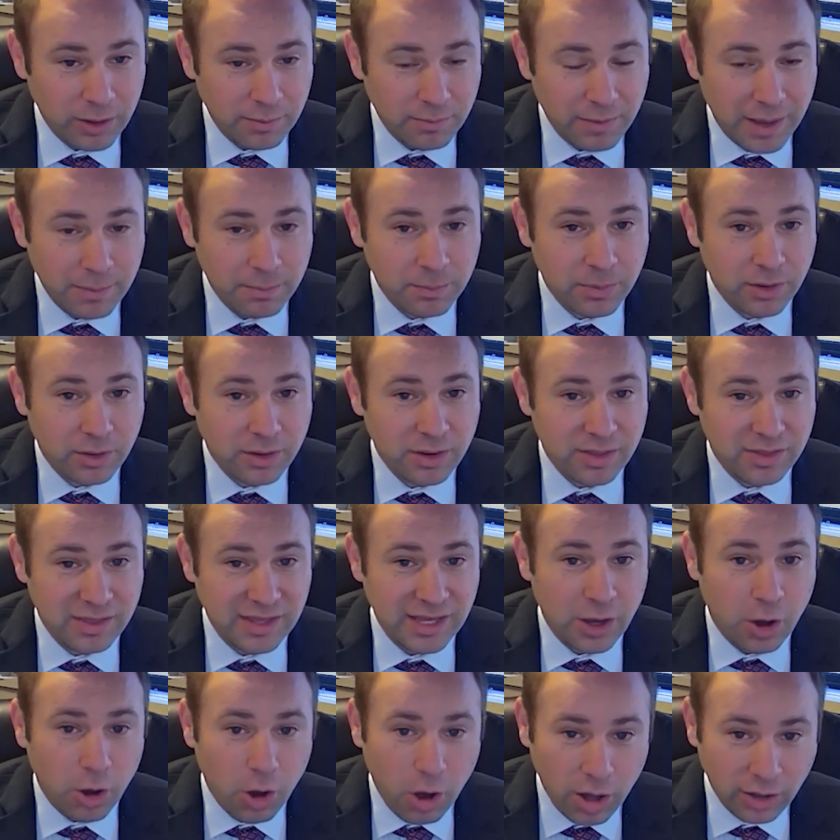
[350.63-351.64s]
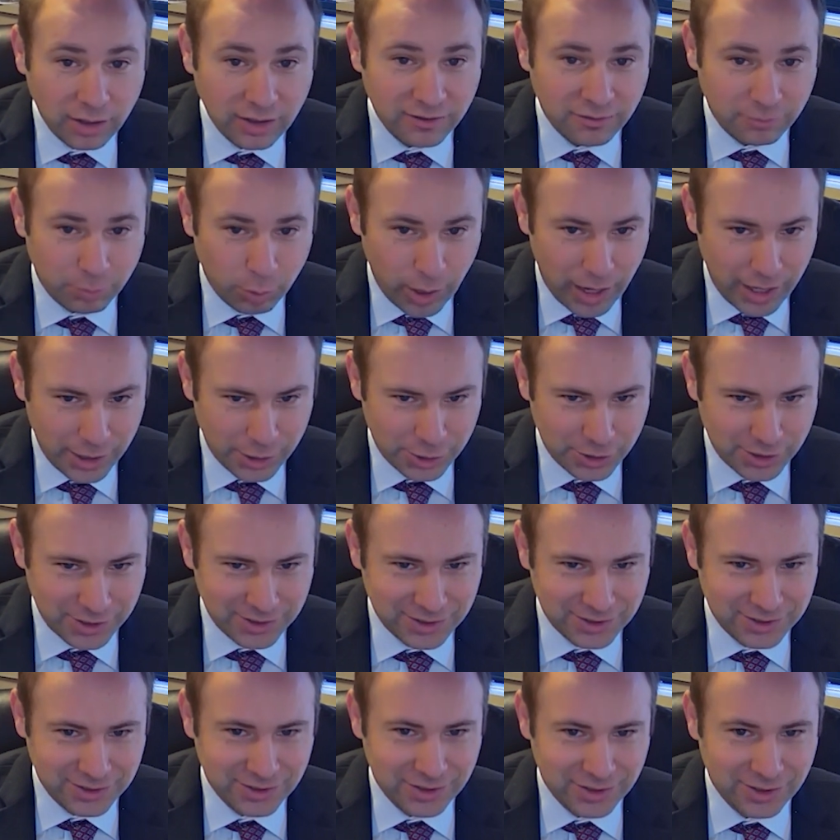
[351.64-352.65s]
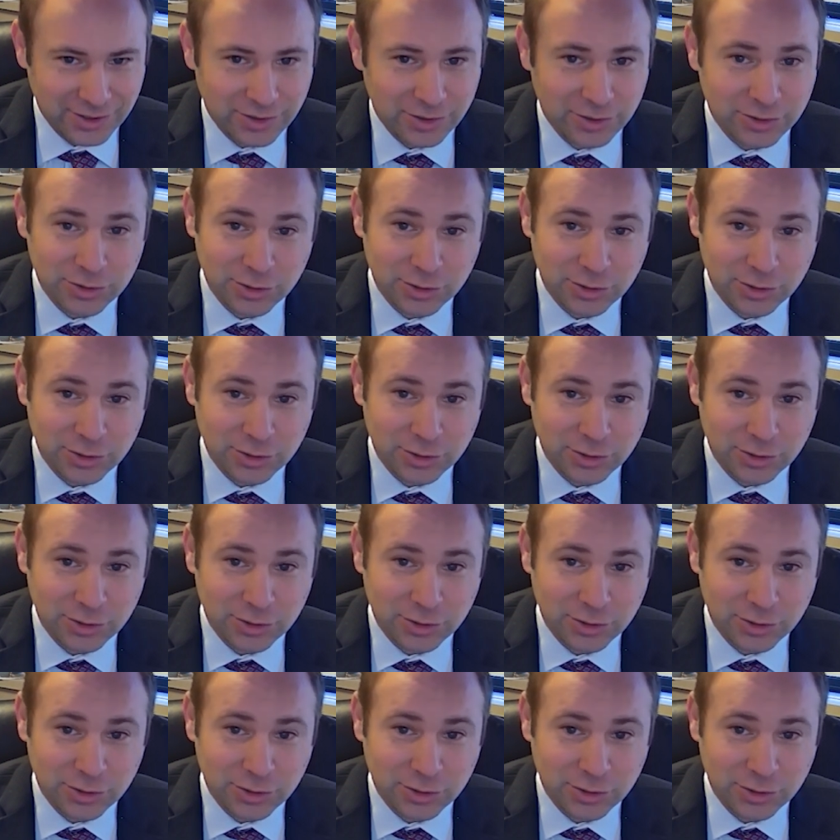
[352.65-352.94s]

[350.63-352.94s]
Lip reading: remember the olive branches